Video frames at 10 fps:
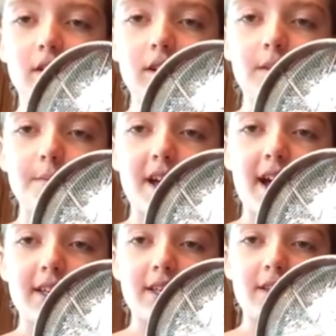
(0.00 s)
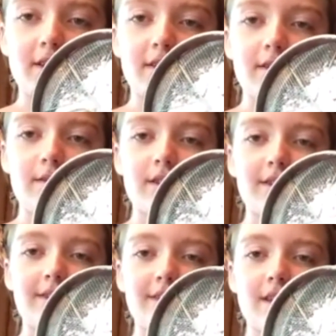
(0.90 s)
on the back here, as you can
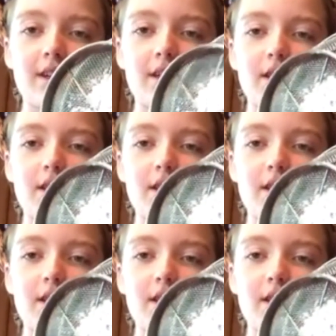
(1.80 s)
see.